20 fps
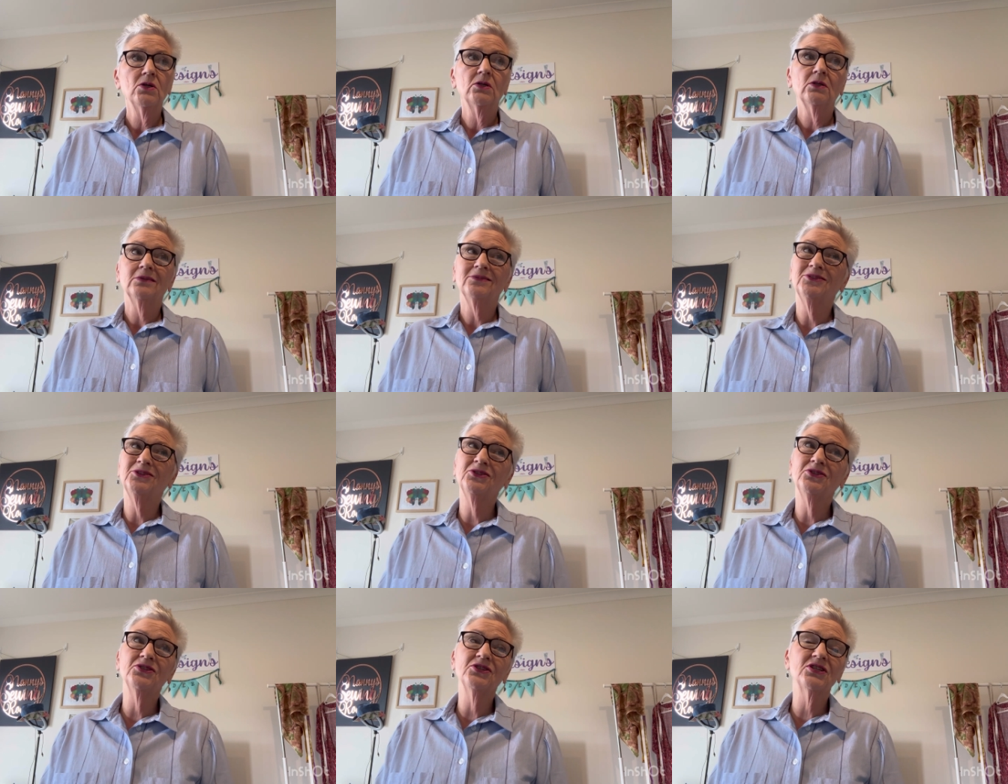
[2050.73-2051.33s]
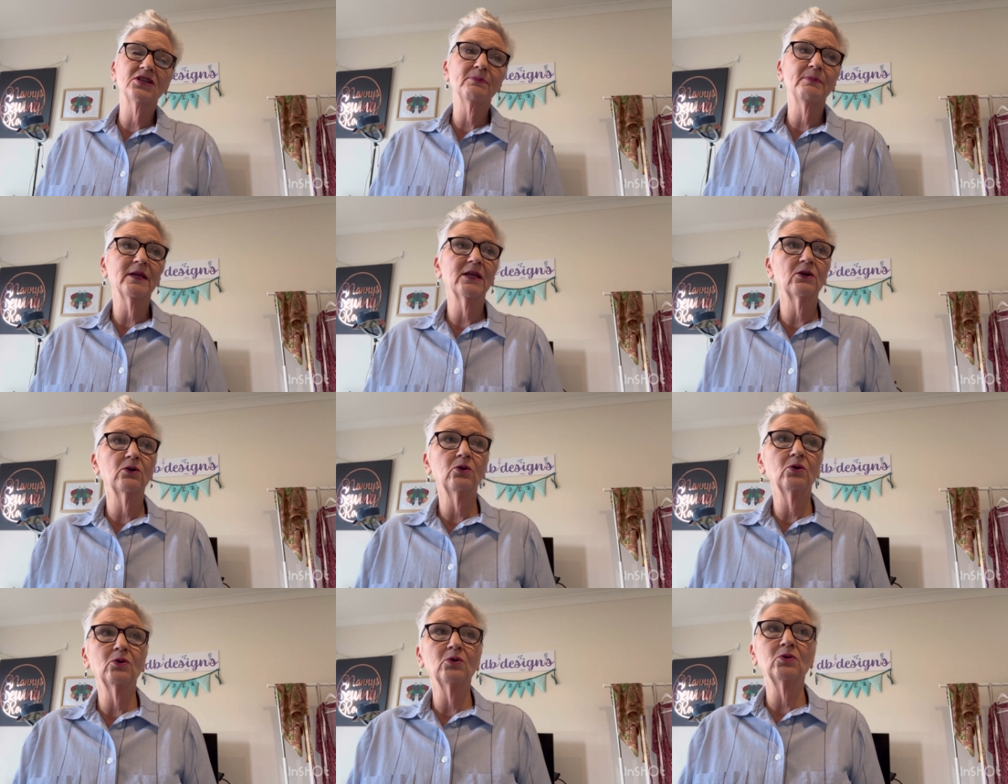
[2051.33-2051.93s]
Used to be
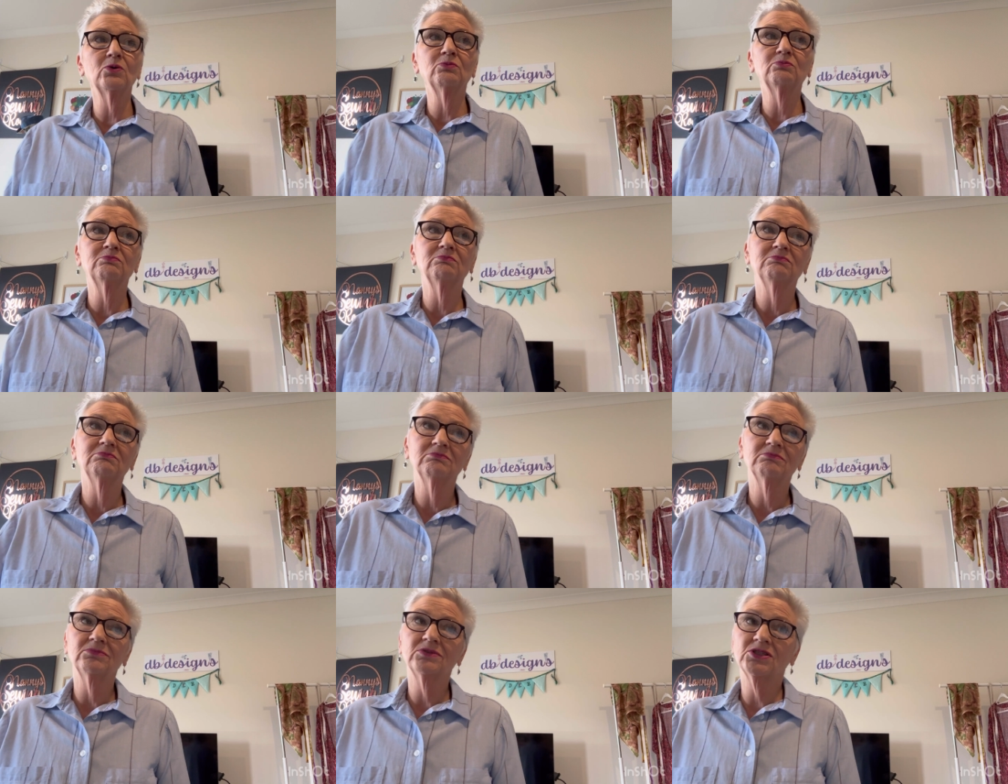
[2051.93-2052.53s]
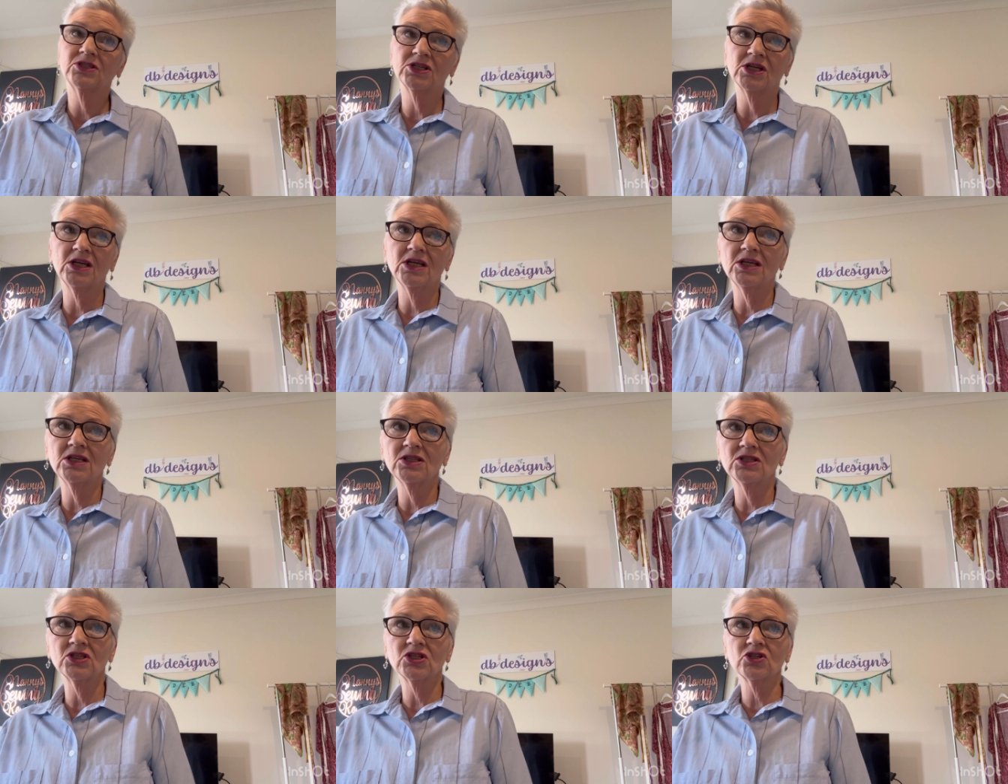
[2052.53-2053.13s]
called
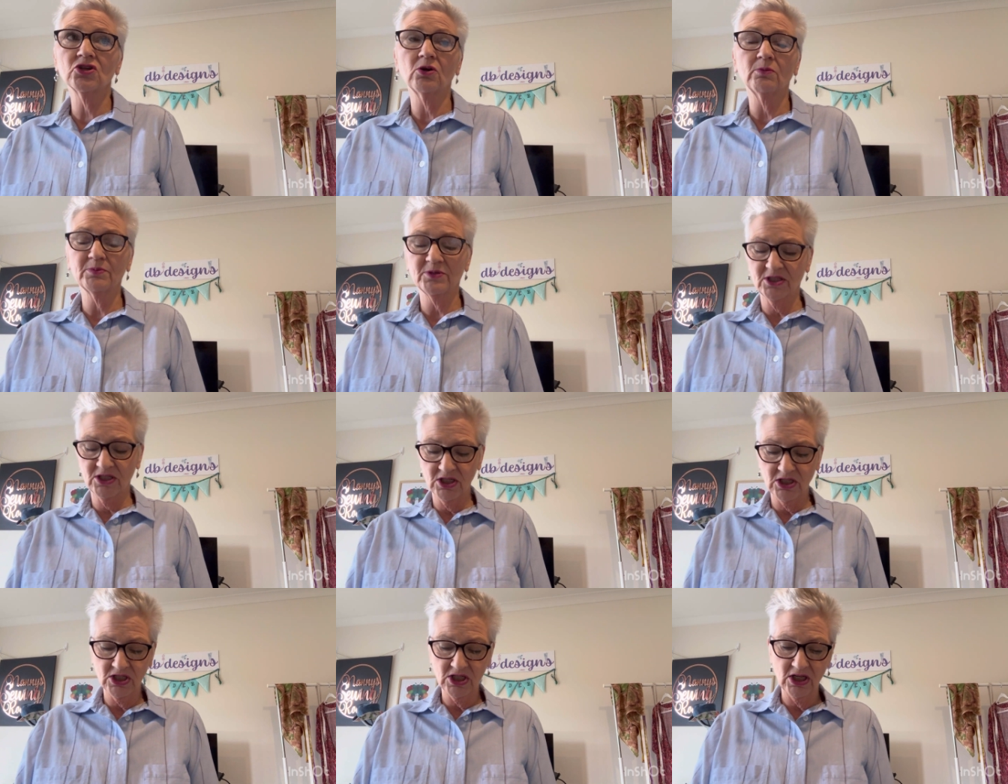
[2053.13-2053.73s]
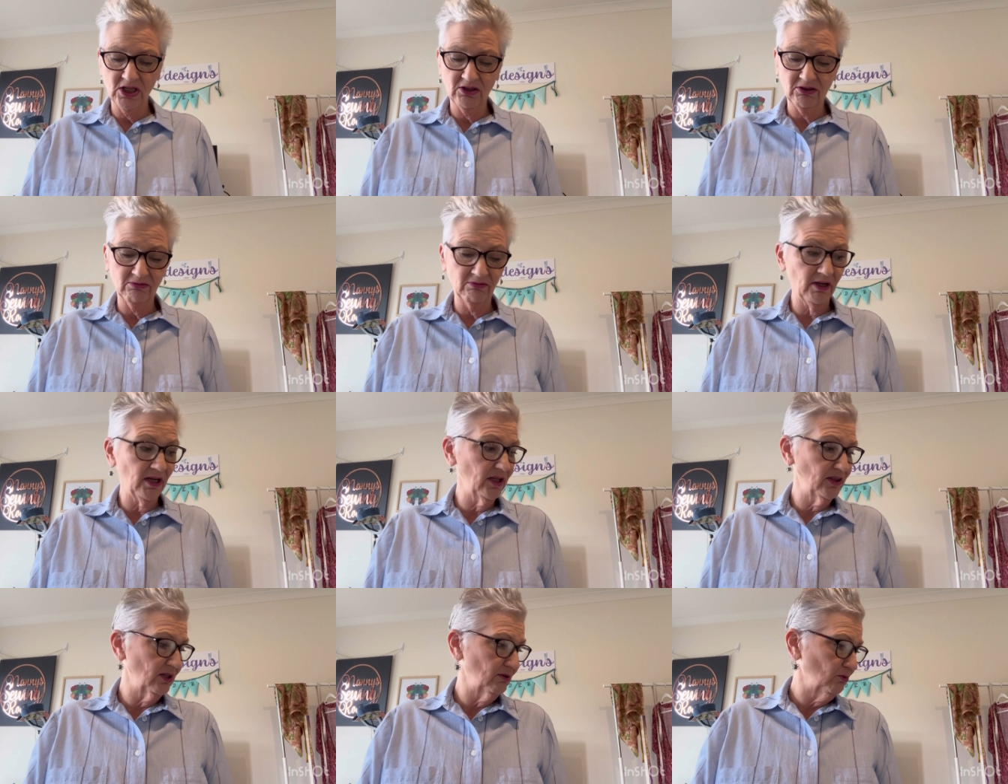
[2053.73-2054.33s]
jeans top stitching
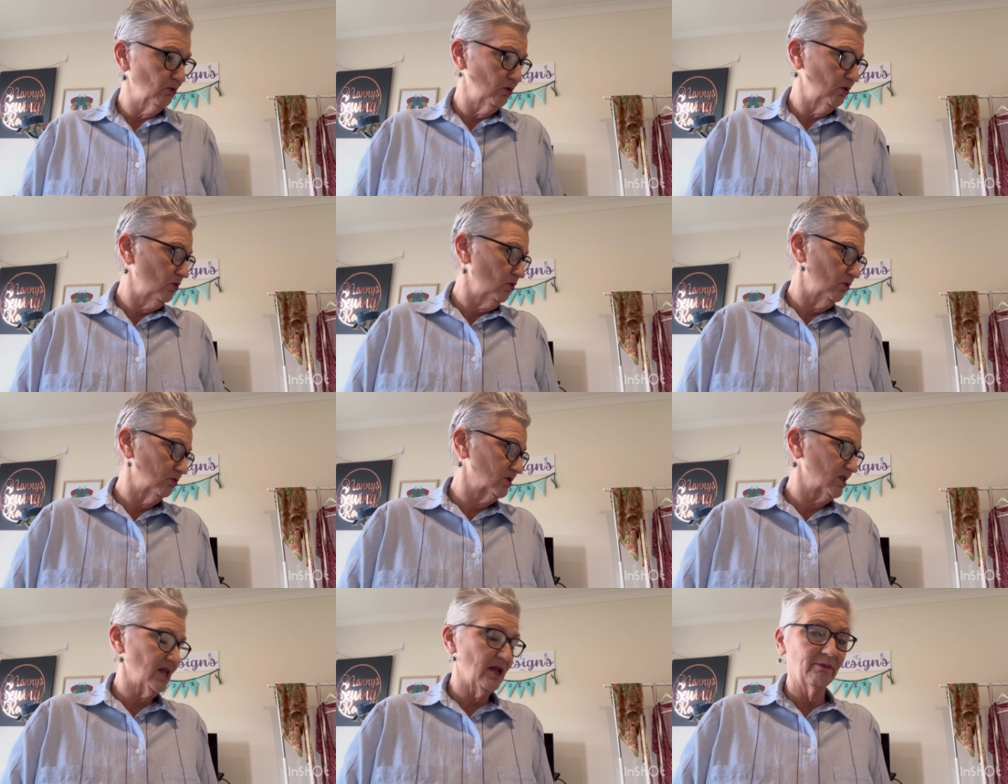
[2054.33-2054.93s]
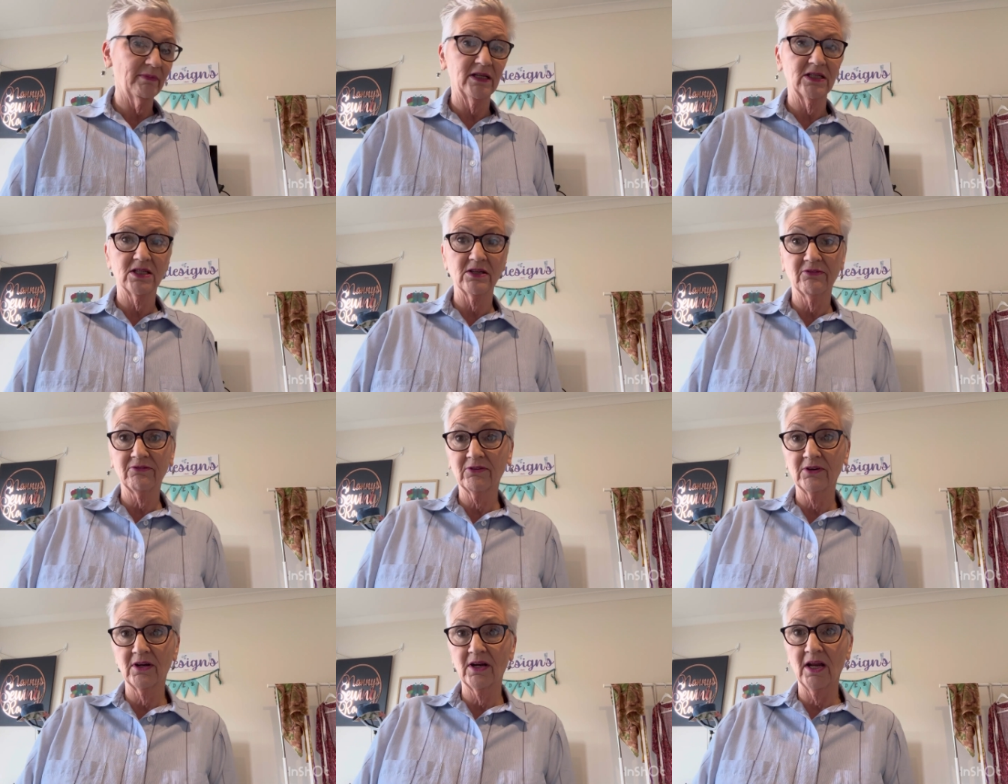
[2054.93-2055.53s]
thread. They're all called something
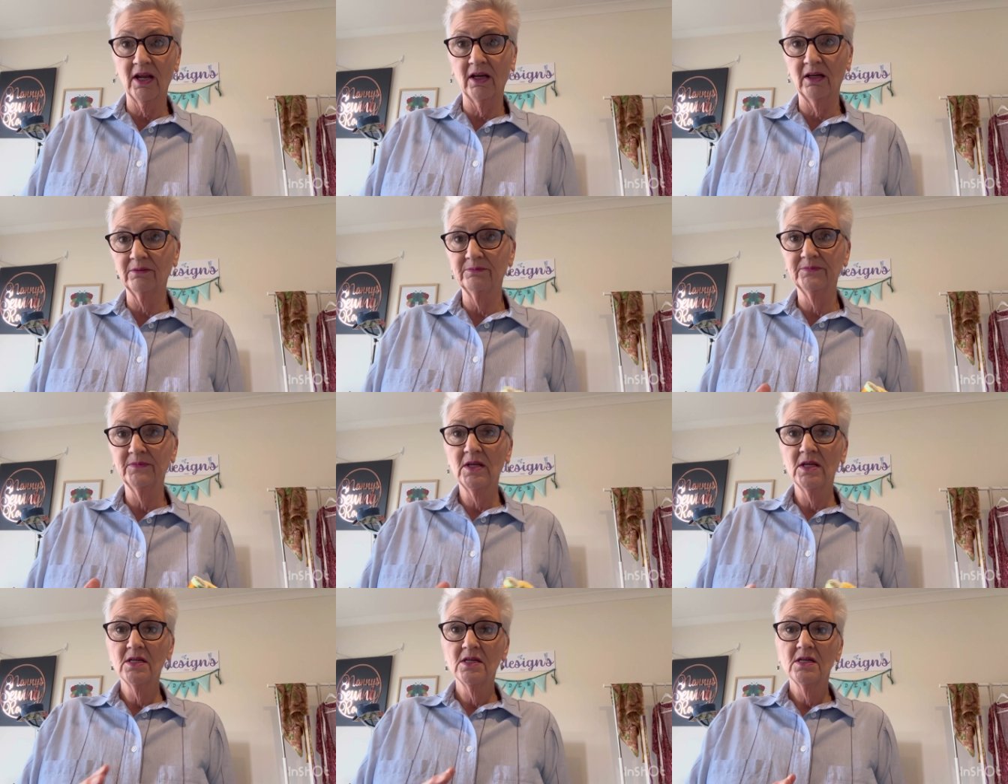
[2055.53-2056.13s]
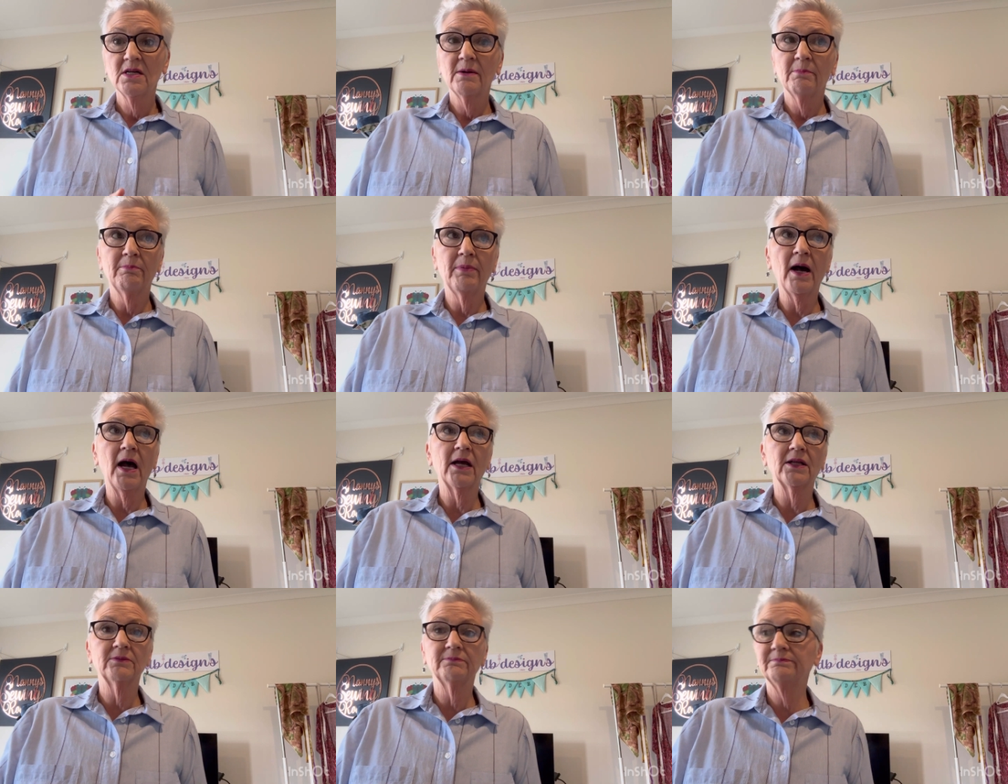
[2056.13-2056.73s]
different now,
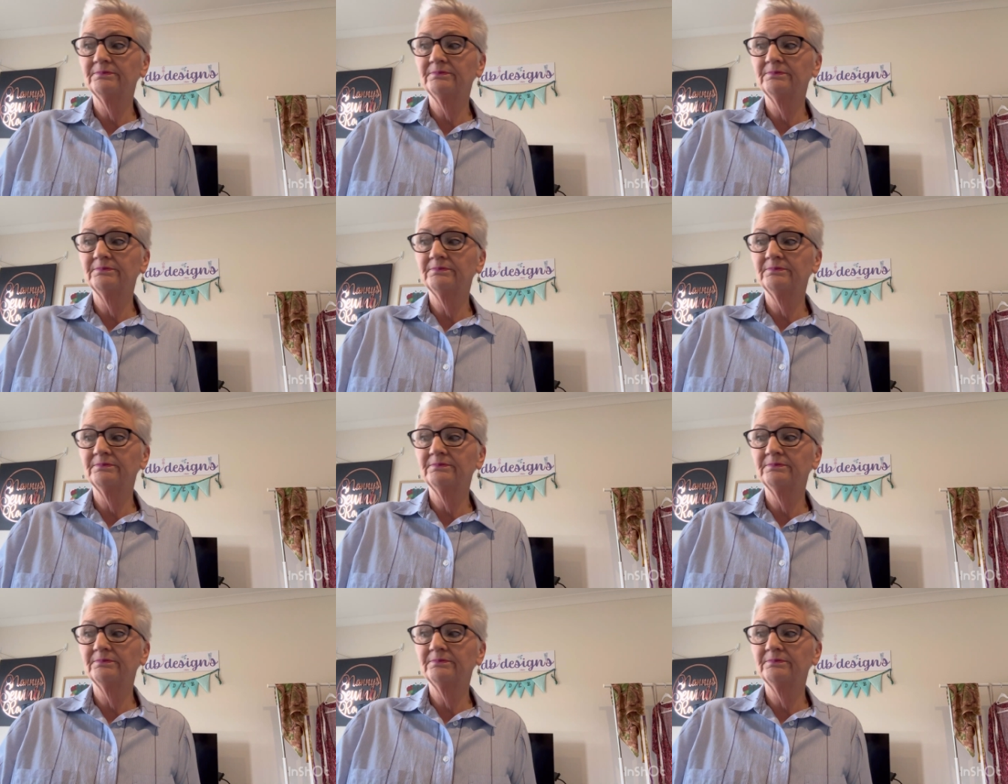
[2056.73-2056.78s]
but